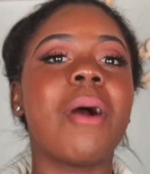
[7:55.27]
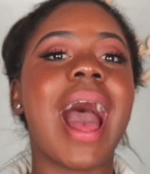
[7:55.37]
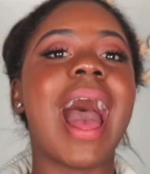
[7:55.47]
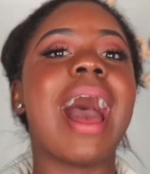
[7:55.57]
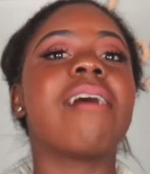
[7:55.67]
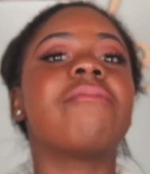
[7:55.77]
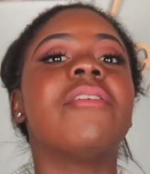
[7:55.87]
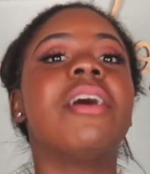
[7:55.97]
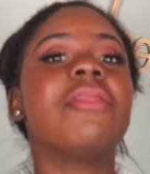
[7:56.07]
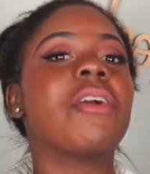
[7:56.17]
have
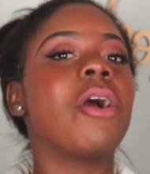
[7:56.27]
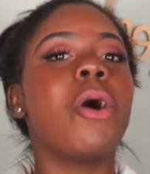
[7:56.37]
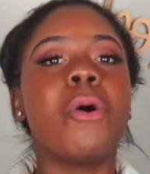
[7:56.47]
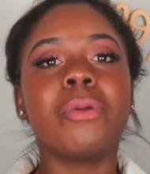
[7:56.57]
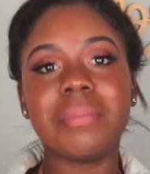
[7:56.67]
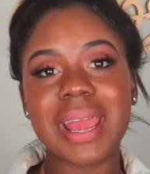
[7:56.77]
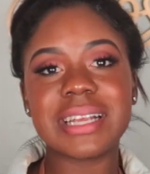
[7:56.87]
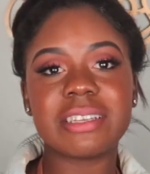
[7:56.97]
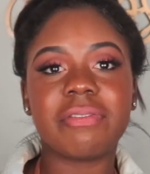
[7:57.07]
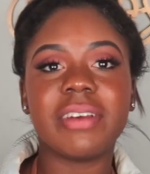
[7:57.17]
their own
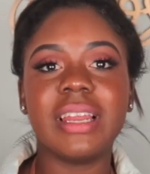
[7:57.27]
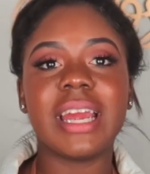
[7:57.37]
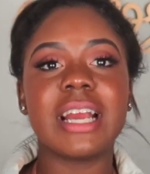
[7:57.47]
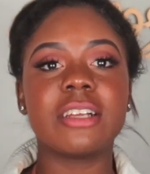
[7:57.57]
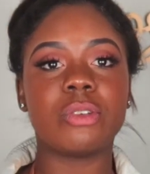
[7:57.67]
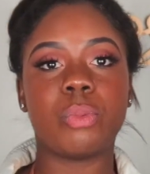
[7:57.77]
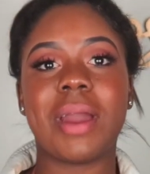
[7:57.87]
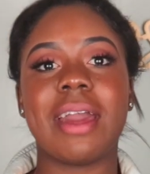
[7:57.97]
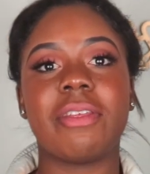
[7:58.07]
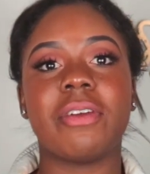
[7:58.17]
mixed feelings
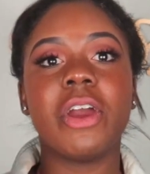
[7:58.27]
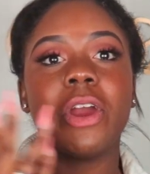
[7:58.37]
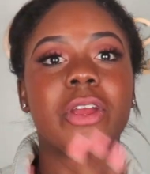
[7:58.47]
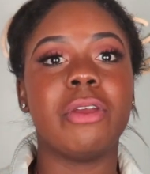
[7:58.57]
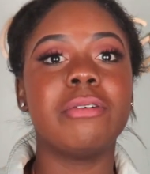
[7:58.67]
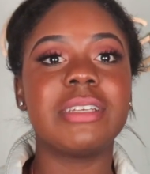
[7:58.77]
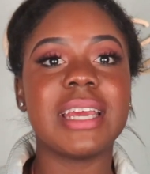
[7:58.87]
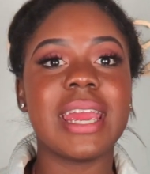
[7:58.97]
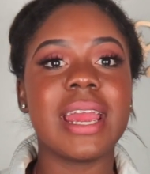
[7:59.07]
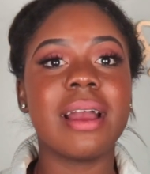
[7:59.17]
with
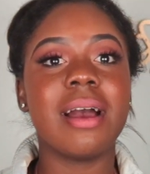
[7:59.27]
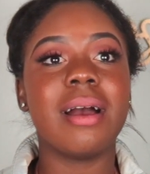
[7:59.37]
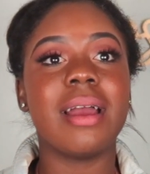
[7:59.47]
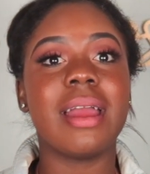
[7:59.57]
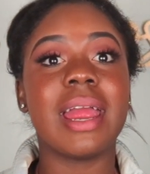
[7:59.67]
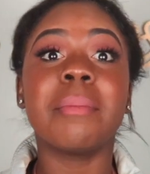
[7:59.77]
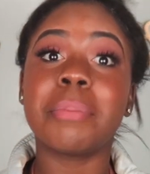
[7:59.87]
using, in